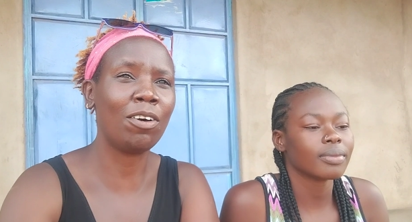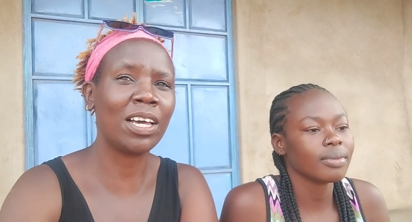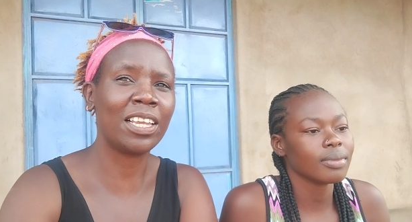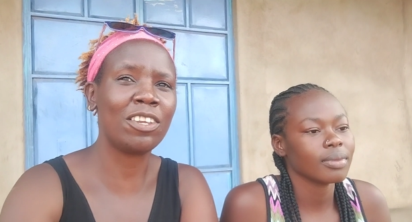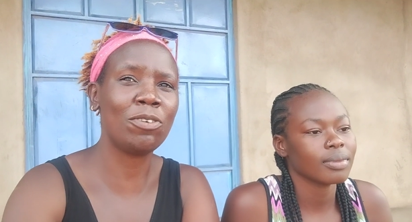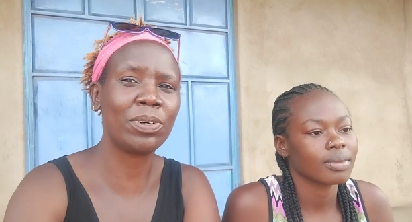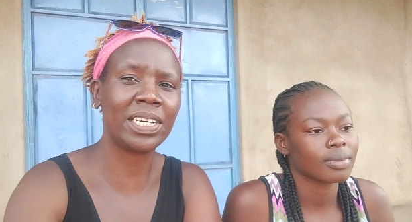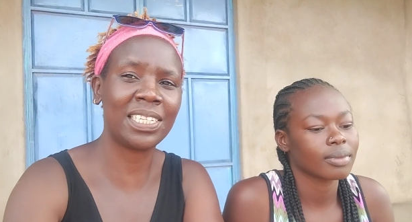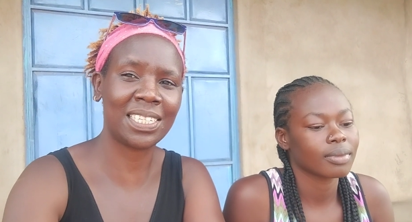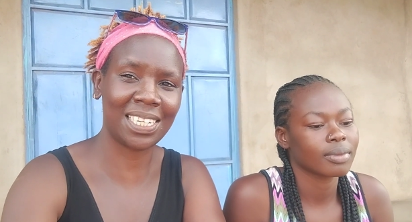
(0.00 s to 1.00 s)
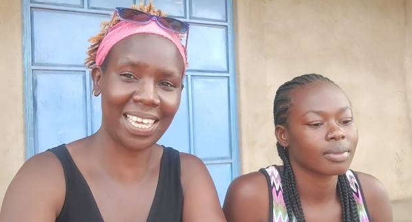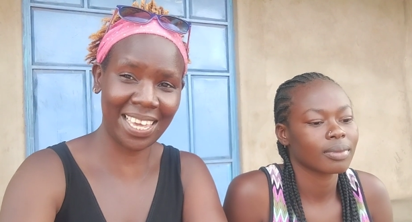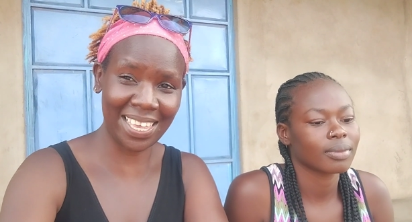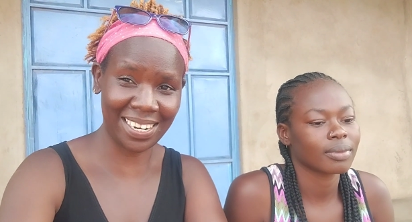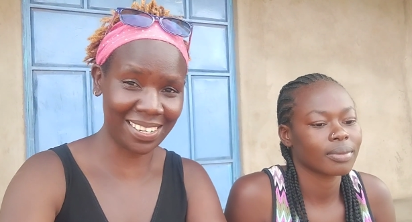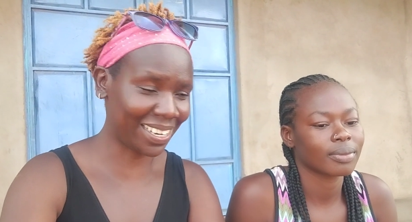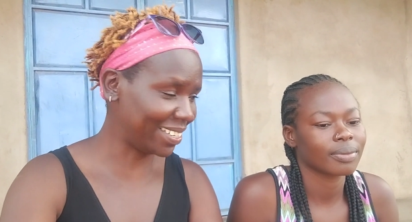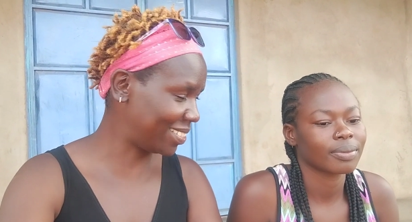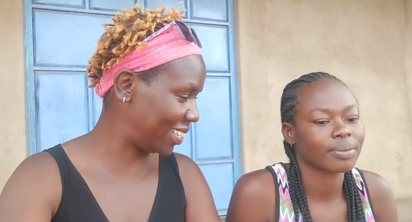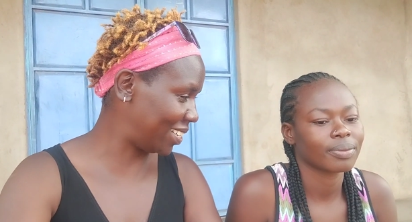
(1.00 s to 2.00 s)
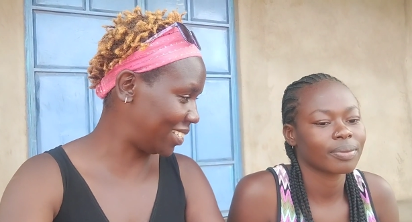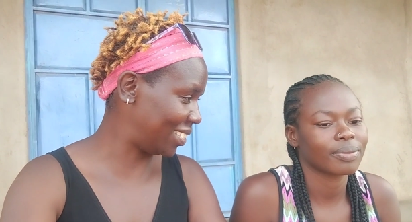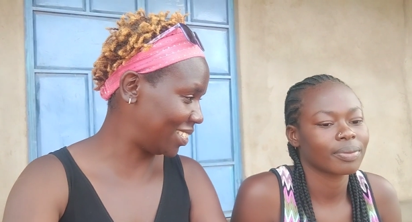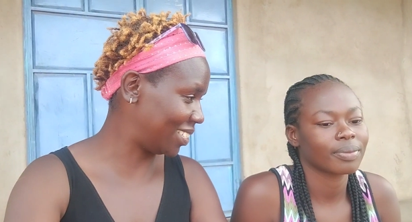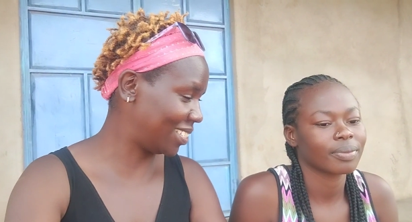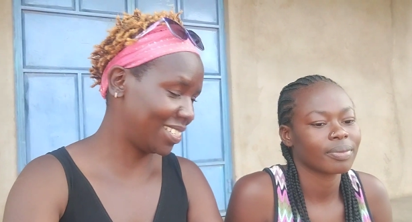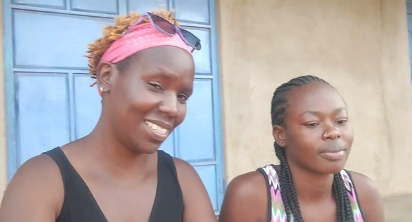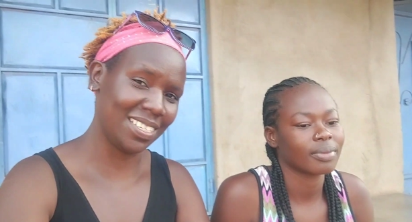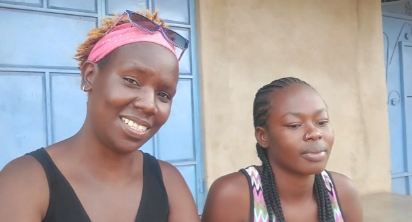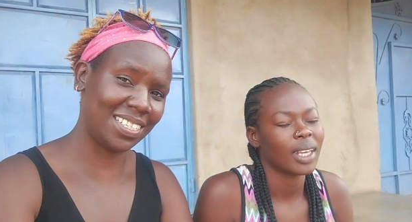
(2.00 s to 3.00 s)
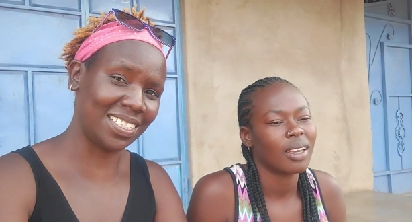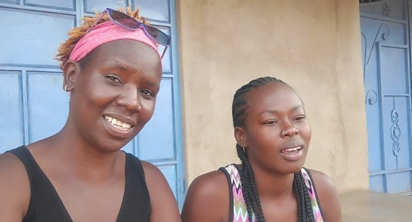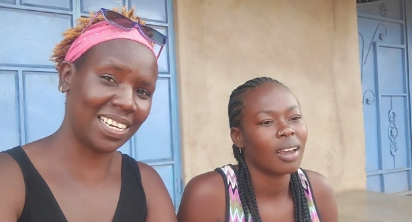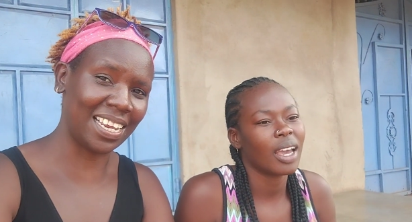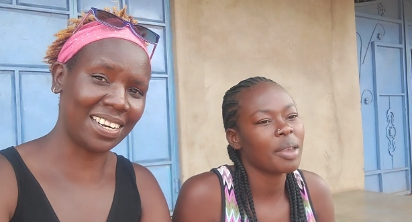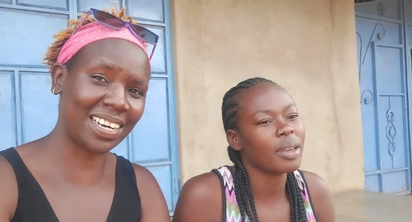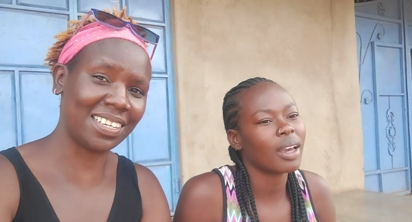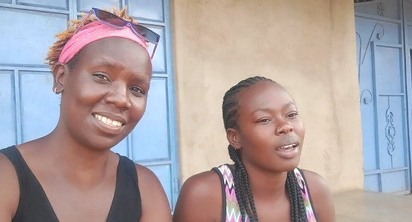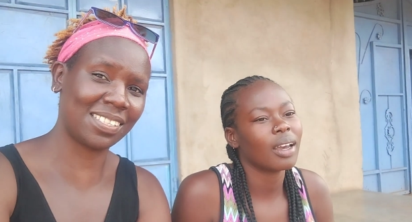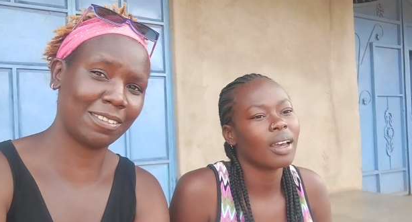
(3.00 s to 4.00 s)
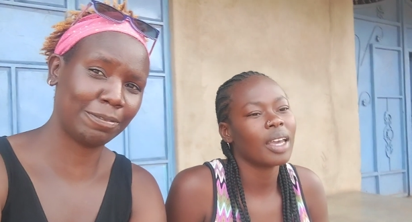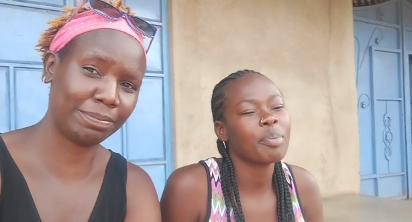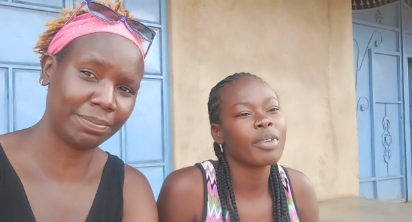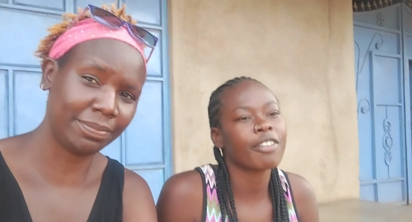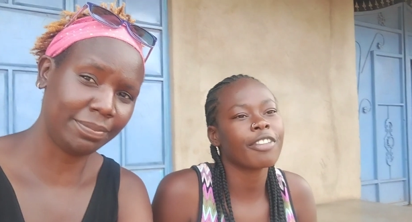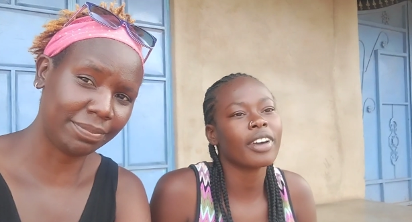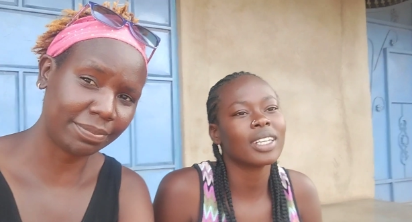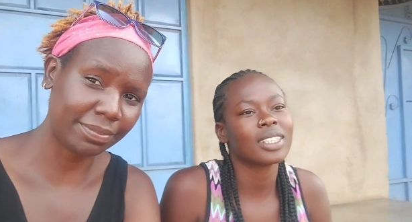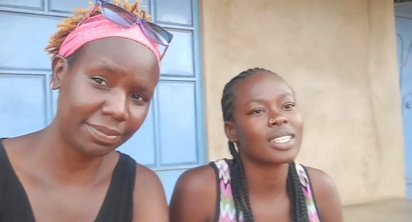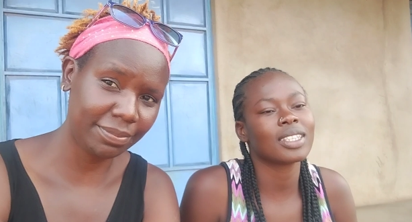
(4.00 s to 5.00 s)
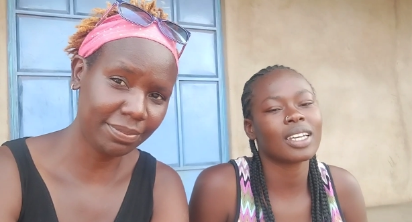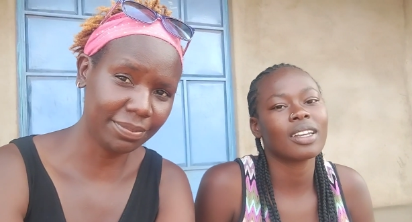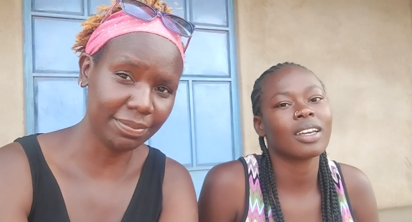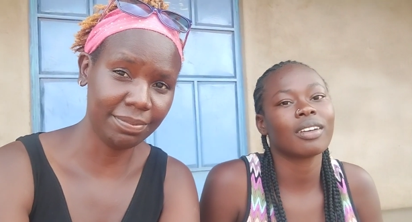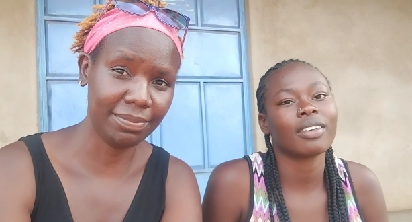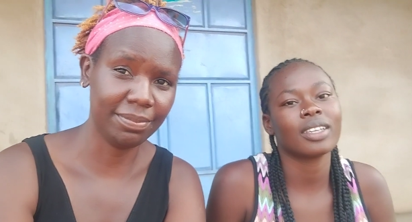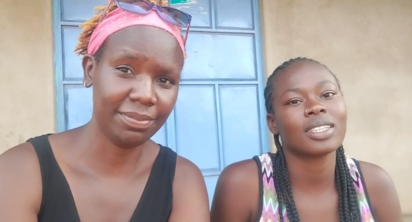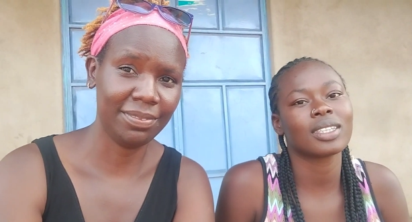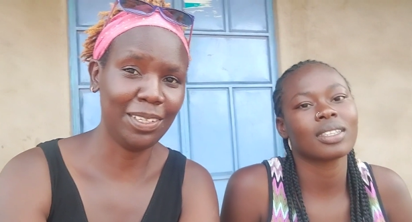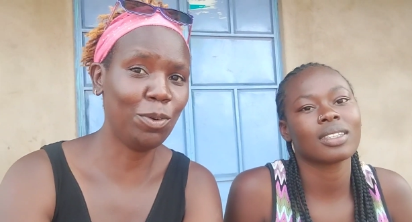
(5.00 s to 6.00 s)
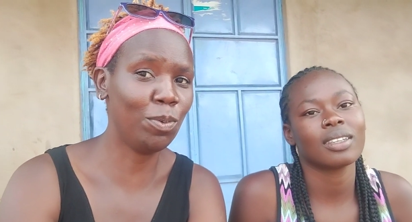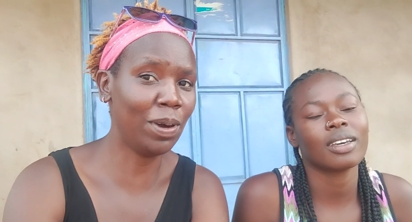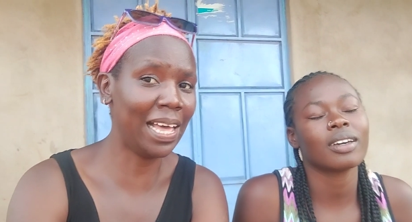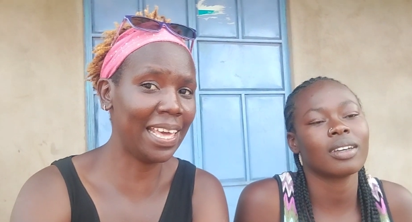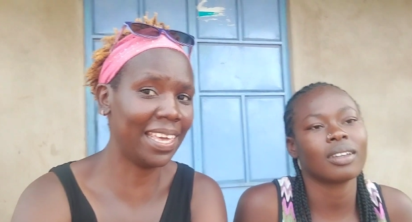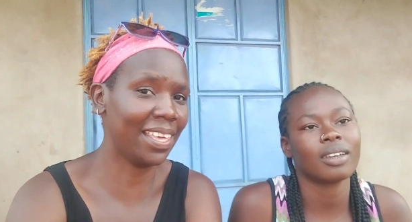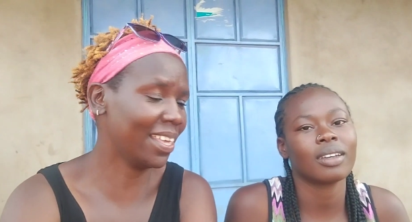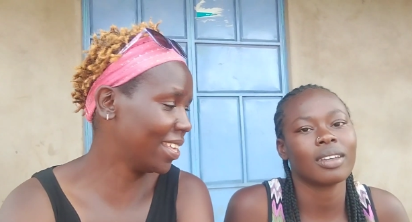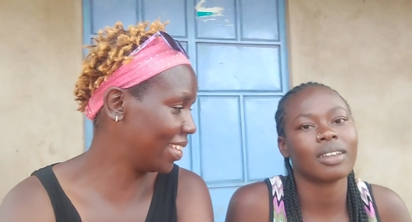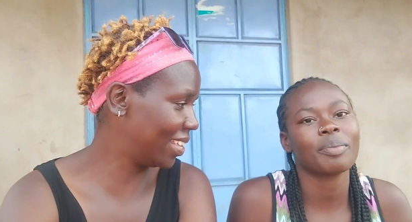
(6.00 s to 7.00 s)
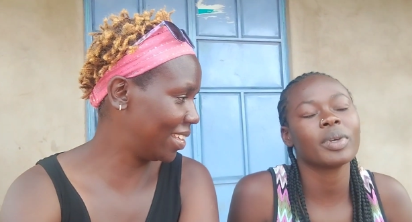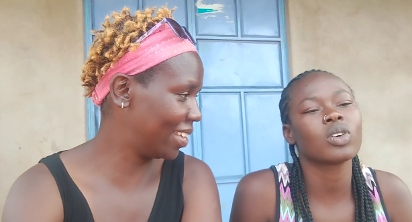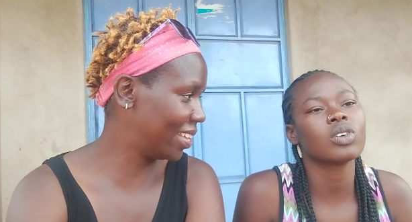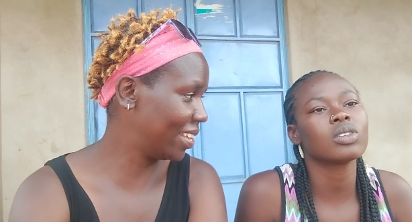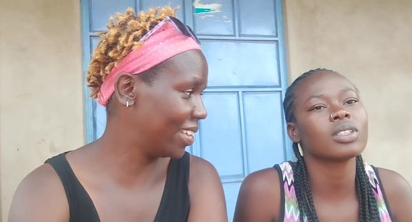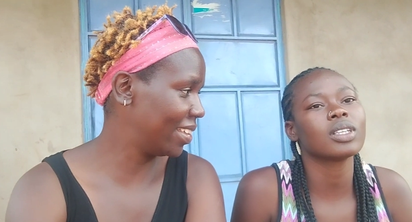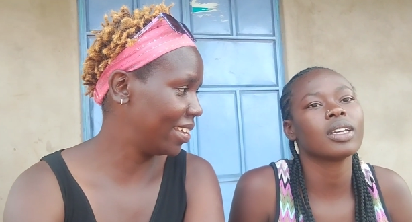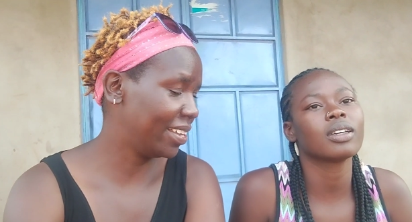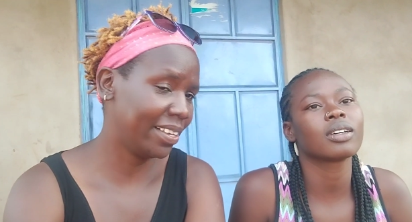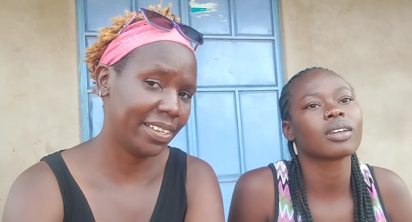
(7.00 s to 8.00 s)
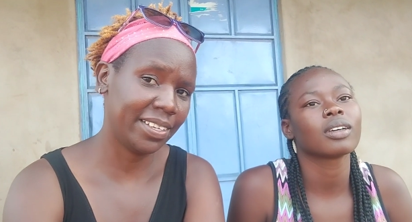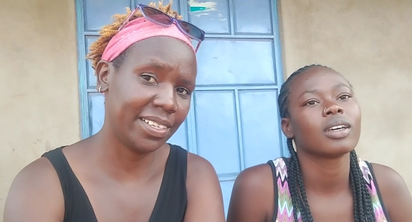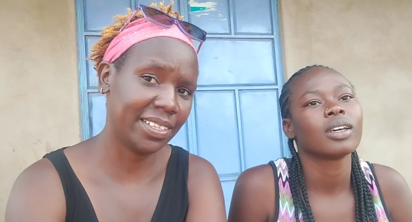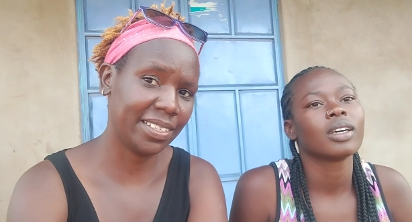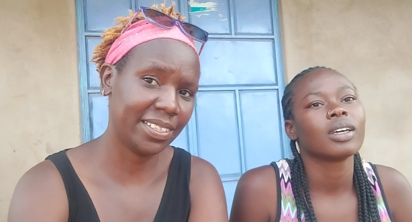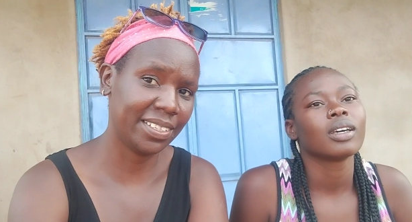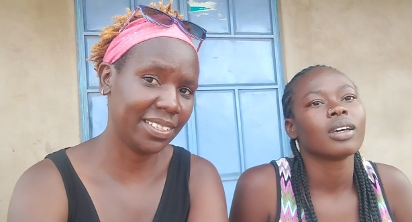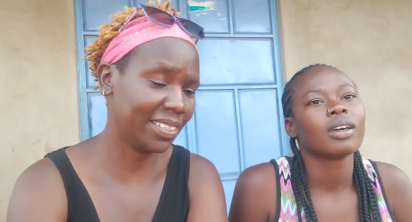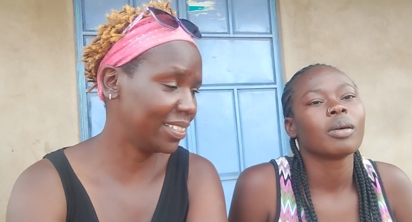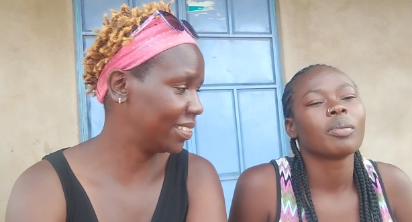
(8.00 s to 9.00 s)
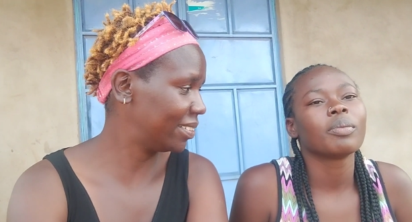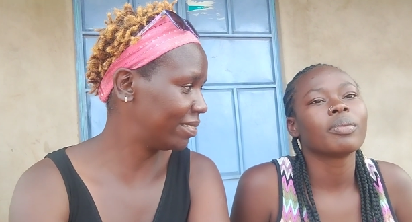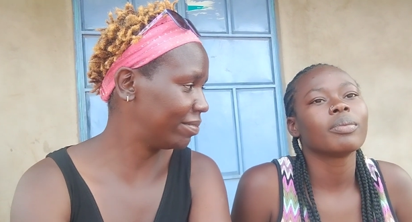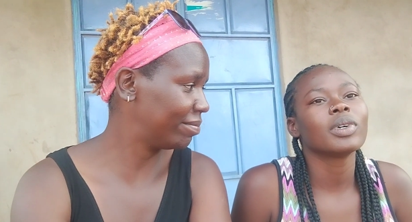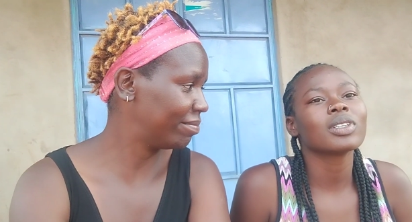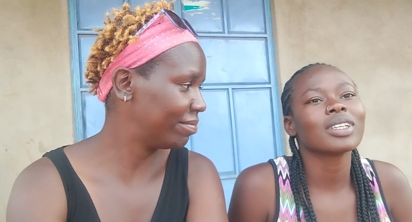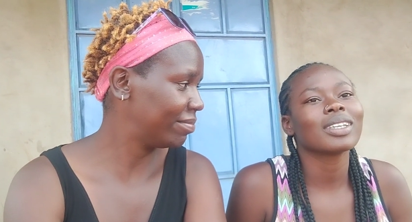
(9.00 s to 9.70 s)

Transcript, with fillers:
Speaker 1: How can you rate Kenyan rice and Tanzanian I, rice?
Speaker 2: I prefer Tanzanian rice. Why? Yeah, yeah, yeah. Because like,